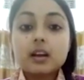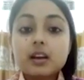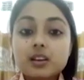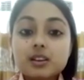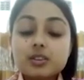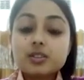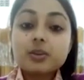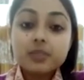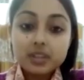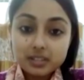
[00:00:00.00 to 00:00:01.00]
So we
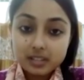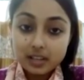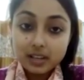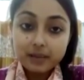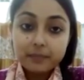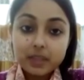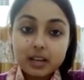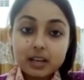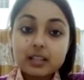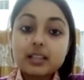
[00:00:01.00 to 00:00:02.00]
see
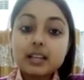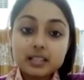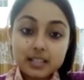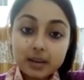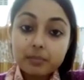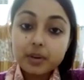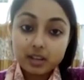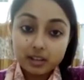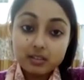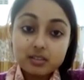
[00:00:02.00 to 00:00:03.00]
the day
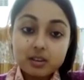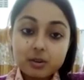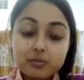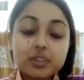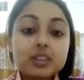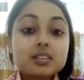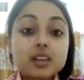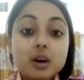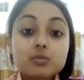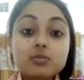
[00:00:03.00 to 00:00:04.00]
begins with the
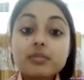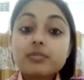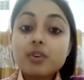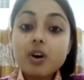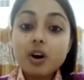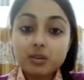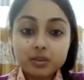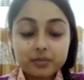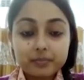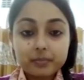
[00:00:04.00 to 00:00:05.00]
sound of cock,
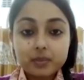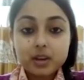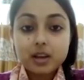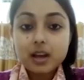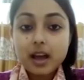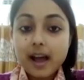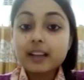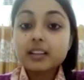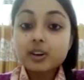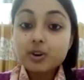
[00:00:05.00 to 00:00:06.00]
and the
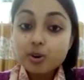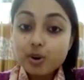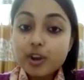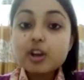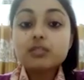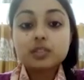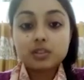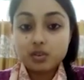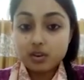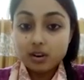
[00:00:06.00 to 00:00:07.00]
crowing of the
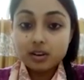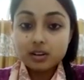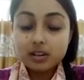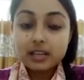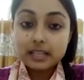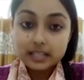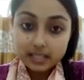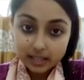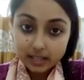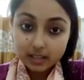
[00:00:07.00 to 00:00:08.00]
cock
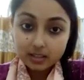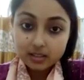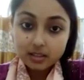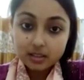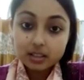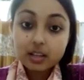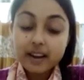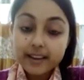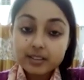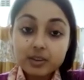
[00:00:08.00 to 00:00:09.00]
indicates the rise
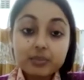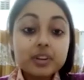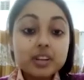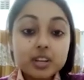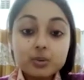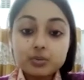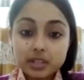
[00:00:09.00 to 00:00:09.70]
of a new day.